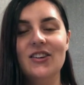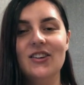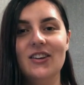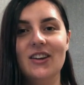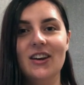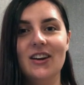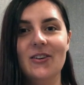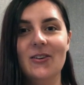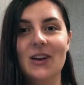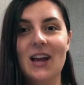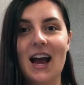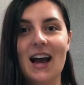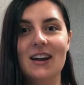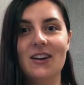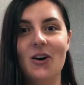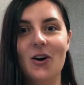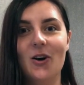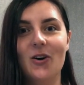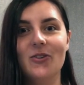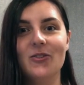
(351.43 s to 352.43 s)
you
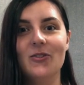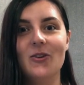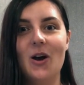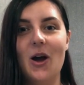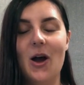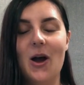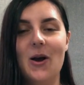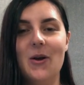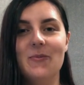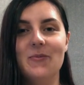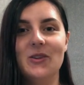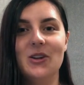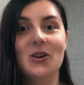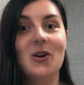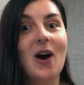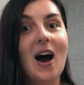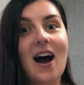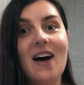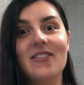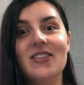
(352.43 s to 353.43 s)
cannot, you
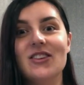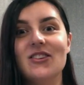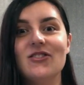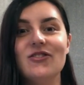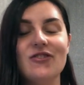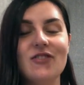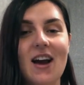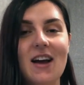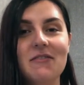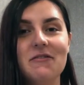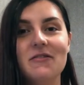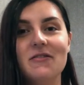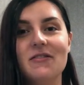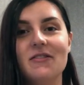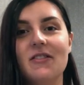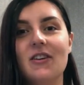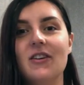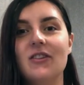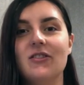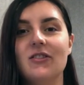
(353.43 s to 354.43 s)
don't have the
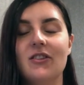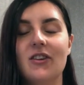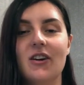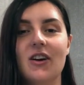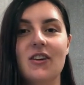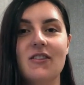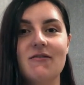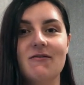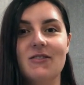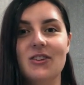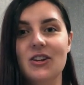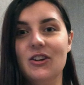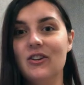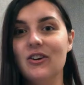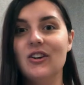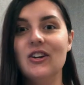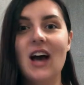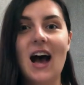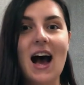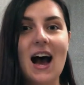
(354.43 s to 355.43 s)
strength to, and you
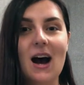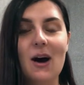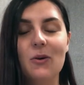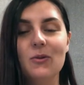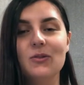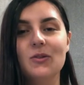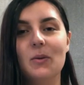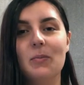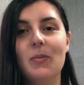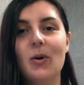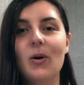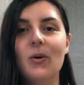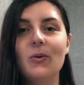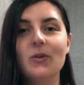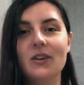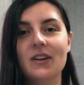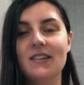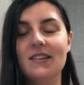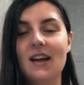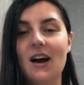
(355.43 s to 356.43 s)
don't know how to
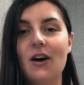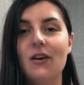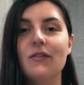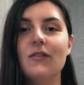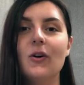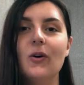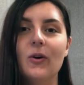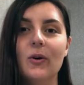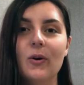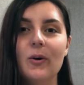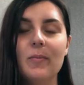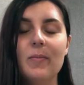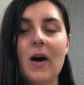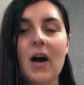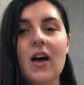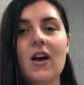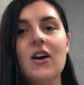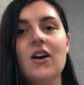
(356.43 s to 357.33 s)
pull yourself up.